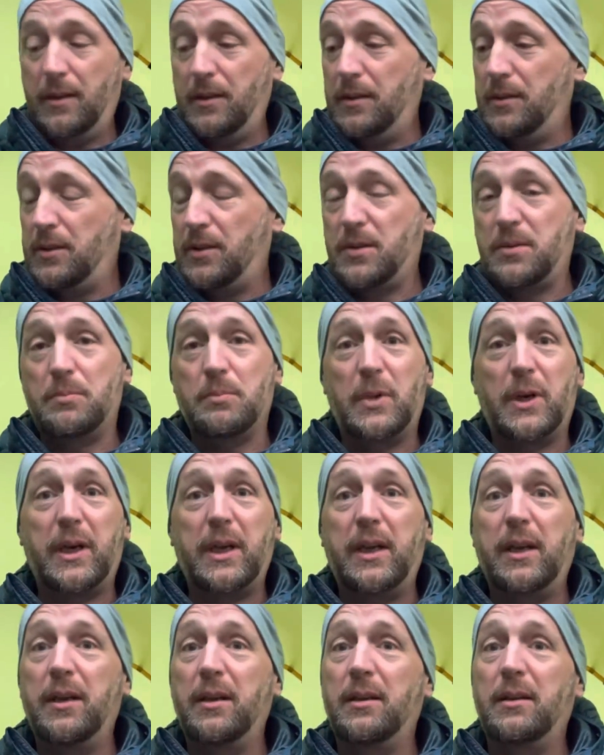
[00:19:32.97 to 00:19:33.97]
just
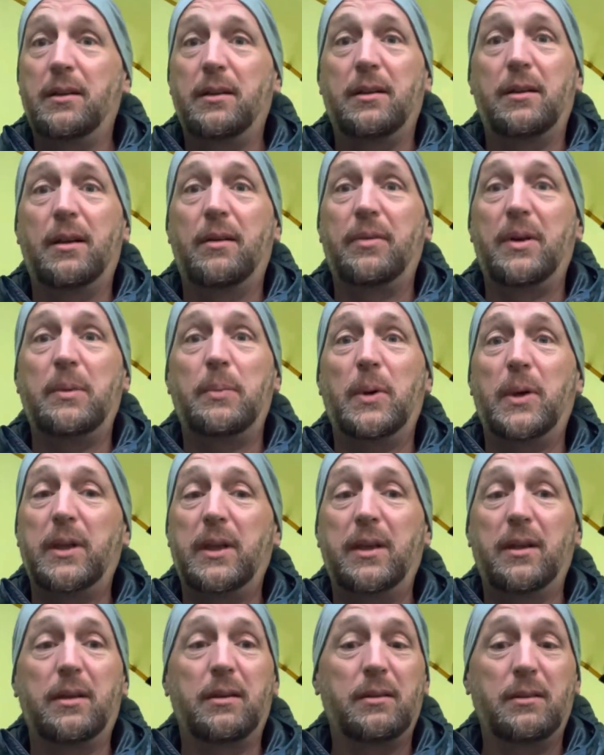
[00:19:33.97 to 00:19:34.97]
Murray,
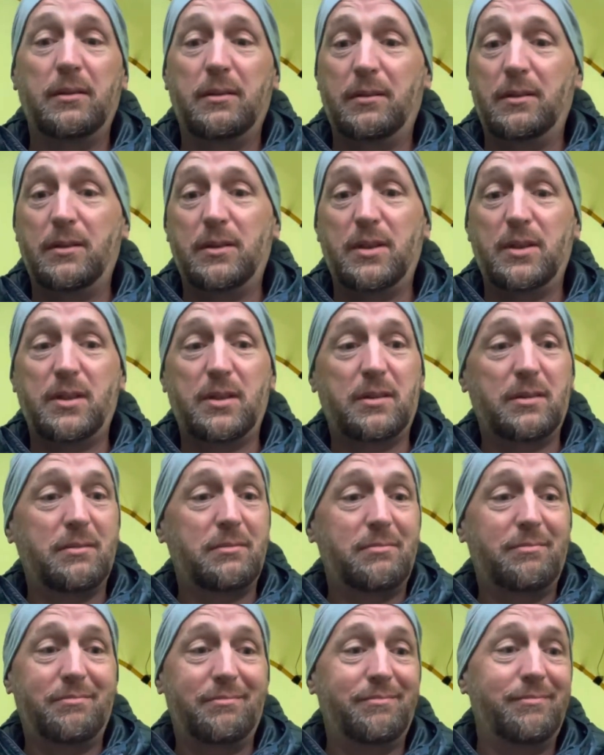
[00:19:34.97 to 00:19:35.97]
everybody, just
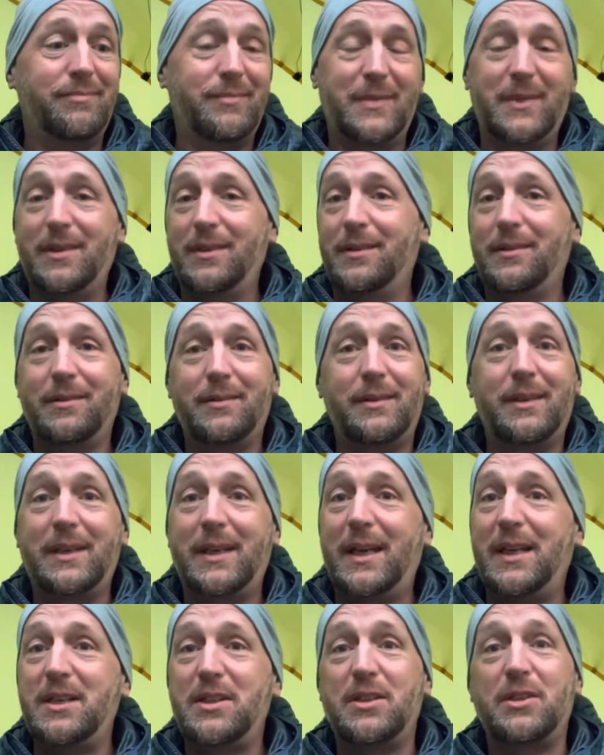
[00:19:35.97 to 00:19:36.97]
the
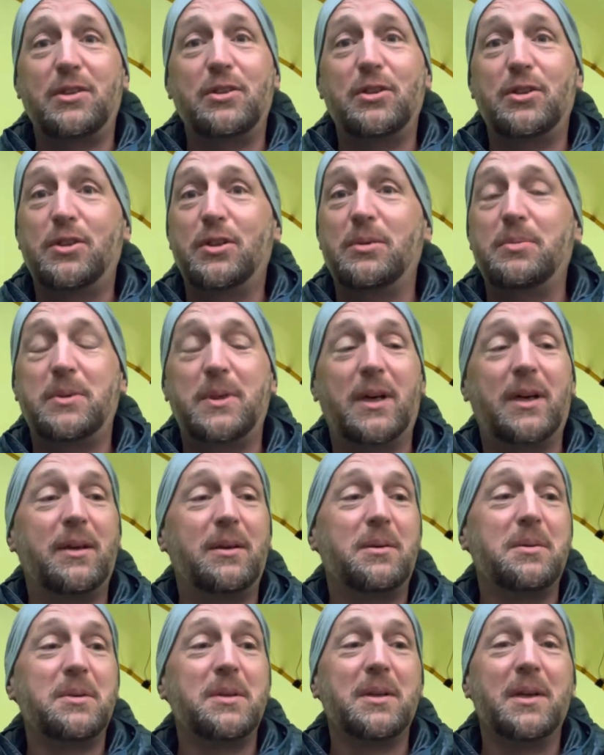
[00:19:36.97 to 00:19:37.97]
guys in your YouTube
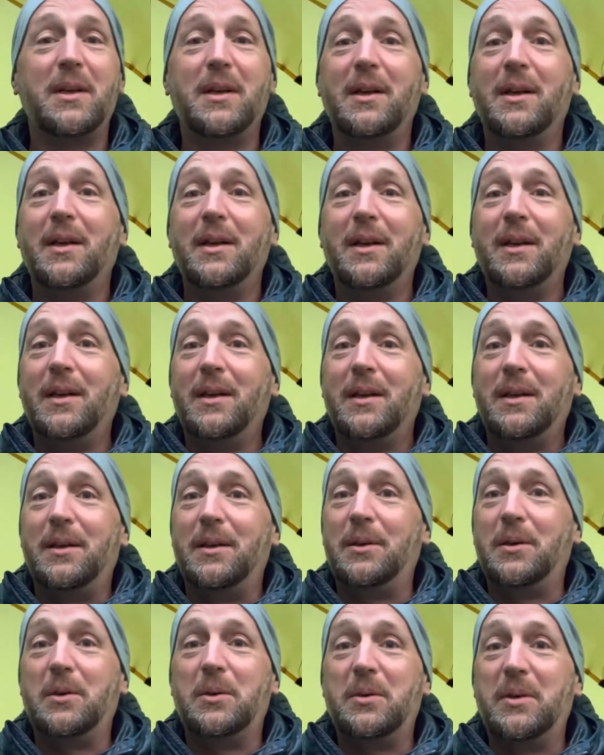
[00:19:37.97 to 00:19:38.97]
channels,
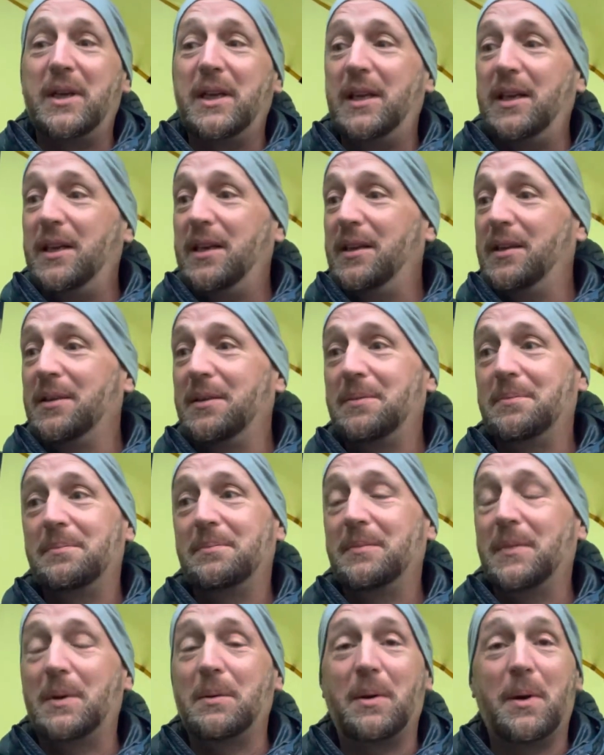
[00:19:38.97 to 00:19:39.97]
you know, Ray,
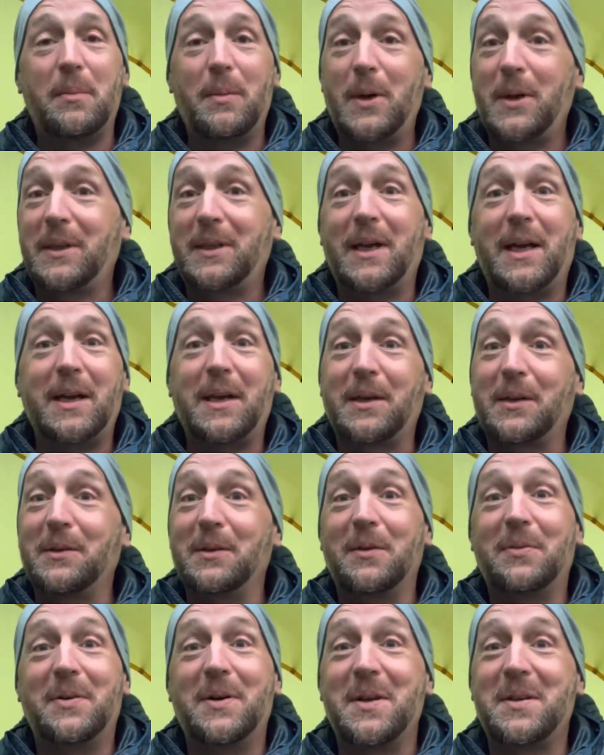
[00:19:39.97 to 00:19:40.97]
I'm more tired
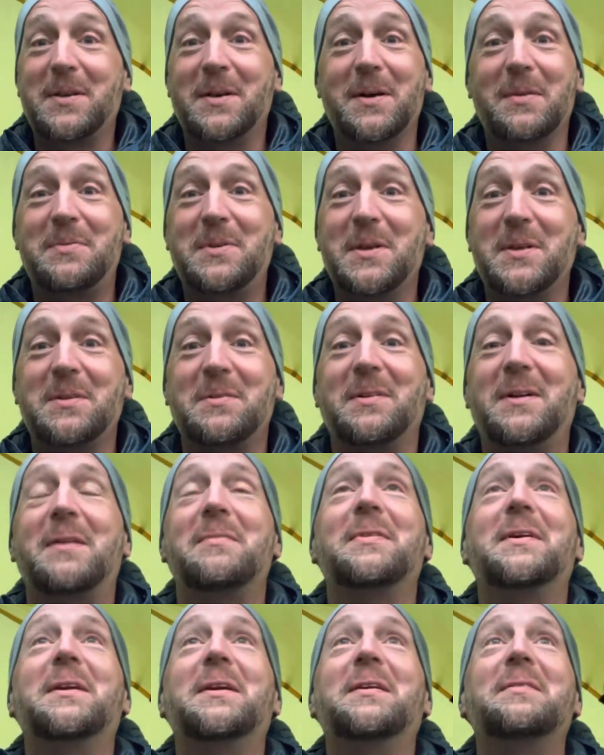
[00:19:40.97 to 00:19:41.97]
of, so I'm just
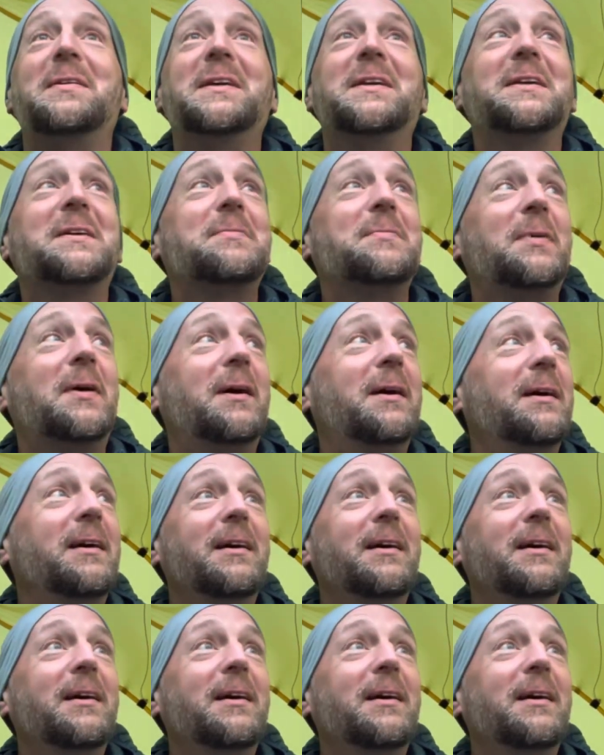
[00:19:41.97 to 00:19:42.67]
rabbiting about here, but